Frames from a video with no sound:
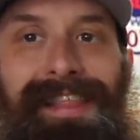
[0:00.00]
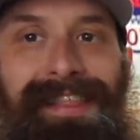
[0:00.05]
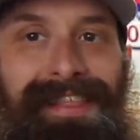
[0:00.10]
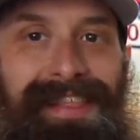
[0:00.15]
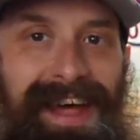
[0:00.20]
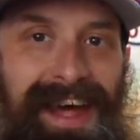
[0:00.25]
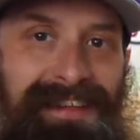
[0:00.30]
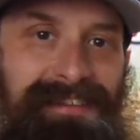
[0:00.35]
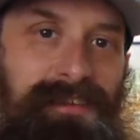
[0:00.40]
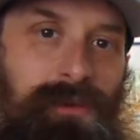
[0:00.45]

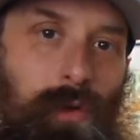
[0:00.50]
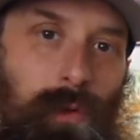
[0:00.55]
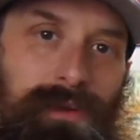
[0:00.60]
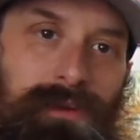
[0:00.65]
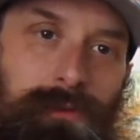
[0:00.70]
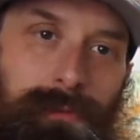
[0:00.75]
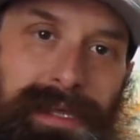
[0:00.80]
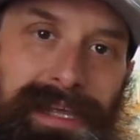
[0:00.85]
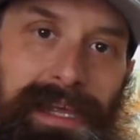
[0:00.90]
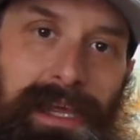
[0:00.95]
That's
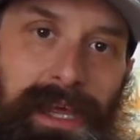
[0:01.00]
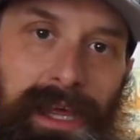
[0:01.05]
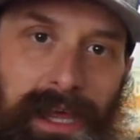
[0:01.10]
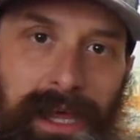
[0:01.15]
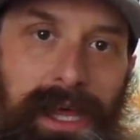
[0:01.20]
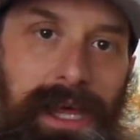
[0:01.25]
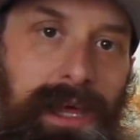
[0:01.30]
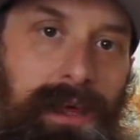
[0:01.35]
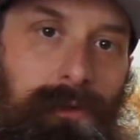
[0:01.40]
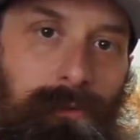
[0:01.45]
going to be
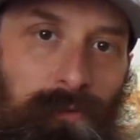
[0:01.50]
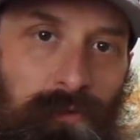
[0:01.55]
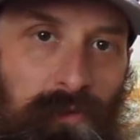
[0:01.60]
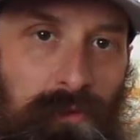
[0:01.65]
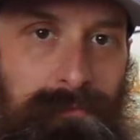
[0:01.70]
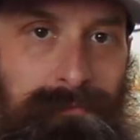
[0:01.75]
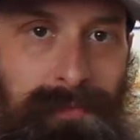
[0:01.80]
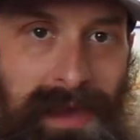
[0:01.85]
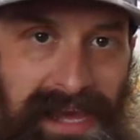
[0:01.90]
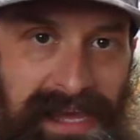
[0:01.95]
key
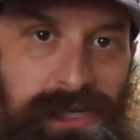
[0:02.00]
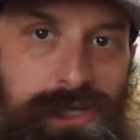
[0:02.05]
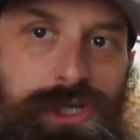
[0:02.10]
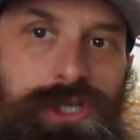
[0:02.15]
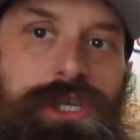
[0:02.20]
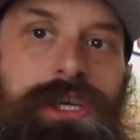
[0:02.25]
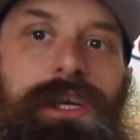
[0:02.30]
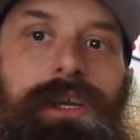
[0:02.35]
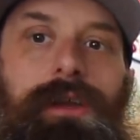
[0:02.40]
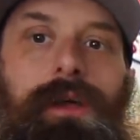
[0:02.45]

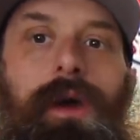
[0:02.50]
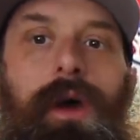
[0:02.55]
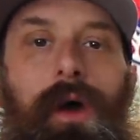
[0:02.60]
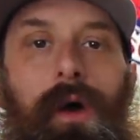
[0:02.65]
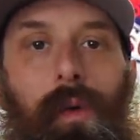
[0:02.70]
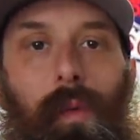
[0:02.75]
information